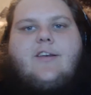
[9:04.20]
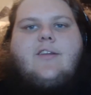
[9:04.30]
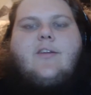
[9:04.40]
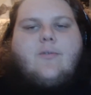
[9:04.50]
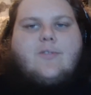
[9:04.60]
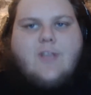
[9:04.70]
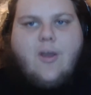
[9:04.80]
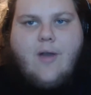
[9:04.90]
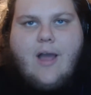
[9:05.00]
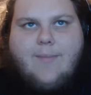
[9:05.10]
do.
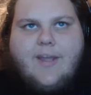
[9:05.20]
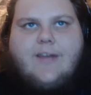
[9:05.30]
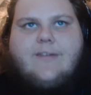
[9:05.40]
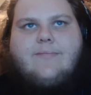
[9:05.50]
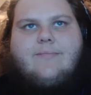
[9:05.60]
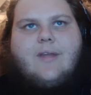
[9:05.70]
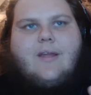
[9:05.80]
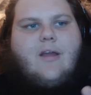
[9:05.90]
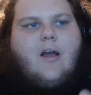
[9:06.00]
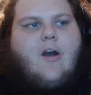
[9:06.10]
So I made,
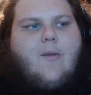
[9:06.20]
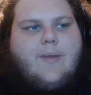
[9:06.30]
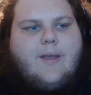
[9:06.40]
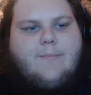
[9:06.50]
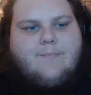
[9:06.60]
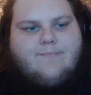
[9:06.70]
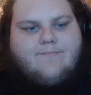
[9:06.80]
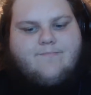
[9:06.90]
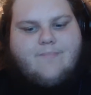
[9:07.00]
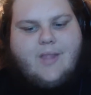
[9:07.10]
albeit
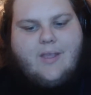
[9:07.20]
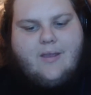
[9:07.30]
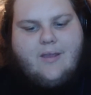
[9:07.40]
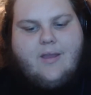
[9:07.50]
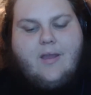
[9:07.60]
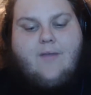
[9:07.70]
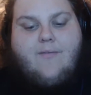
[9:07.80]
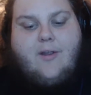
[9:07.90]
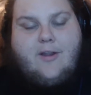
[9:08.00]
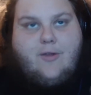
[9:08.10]
a
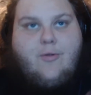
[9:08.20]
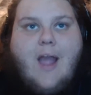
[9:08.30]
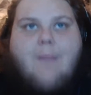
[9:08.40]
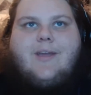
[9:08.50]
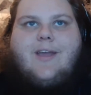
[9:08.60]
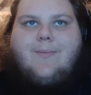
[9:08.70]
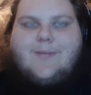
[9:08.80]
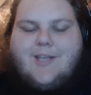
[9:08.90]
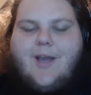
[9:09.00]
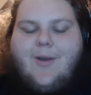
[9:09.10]
very crappy
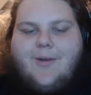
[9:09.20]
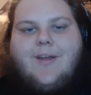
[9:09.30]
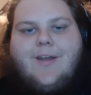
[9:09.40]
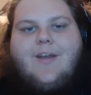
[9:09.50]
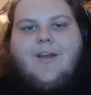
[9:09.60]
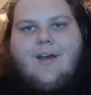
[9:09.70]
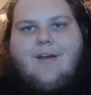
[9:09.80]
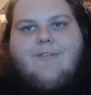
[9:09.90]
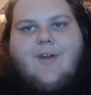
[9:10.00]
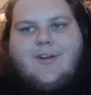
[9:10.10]
episode
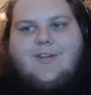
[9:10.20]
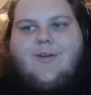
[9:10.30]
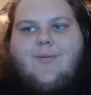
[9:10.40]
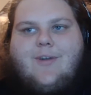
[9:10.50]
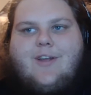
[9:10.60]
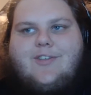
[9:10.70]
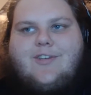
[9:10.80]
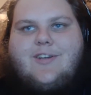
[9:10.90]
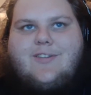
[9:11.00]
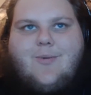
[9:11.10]
of Naruto
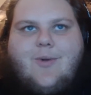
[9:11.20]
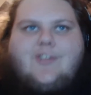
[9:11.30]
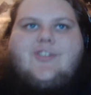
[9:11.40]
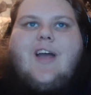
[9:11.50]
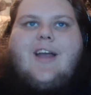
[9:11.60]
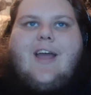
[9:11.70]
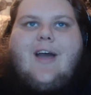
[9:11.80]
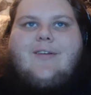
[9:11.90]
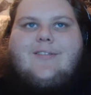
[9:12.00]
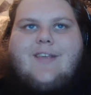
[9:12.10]
Abridged, and it's a one-shot
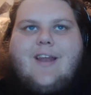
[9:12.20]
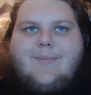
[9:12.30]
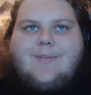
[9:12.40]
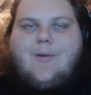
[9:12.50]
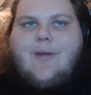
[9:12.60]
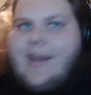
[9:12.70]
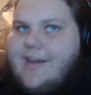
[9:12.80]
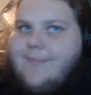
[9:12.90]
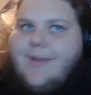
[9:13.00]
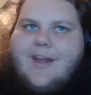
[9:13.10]
now. It's that episode. I
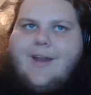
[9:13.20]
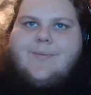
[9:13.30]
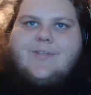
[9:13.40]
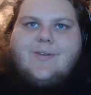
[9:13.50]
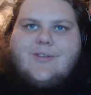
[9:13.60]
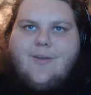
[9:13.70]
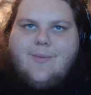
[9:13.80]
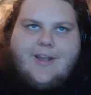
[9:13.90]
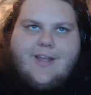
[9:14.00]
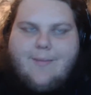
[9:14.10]
did make an episode 2,
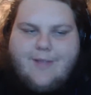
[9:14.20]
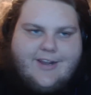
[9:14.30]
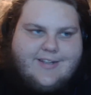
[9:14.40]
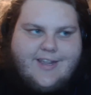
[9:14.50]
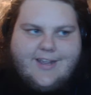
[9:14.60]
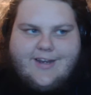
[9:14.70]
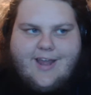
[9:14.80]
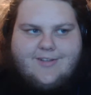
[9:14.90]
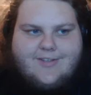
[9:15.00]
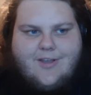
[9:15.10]
but it kept getting taken
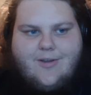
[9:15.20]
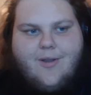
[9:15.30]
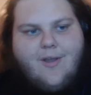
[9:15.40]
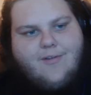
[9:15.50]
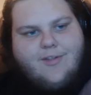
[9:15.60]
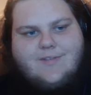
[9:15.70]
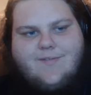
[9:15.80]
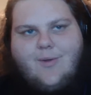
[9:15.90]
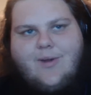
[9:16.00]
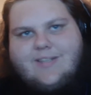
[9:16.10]
down, so those
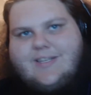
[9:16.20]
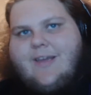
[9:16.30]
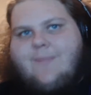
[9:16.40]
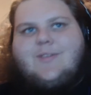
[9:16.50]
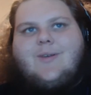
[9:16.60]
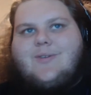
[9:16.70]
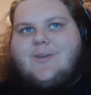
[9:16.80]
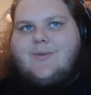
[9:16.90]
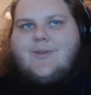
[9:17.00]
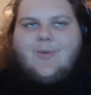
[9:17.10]
of you who want to see episode
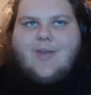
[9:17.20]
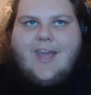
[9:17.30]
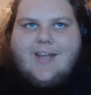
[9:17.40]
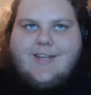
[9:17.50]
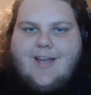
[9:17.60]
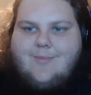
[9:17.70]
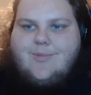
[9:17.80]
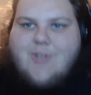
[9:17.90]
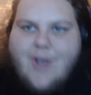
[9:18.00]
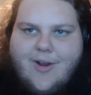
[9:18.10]
2, you can't. I'm
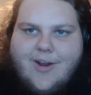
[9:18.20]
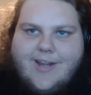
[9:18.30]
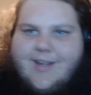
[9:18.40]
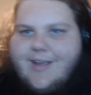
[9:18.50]
sorry,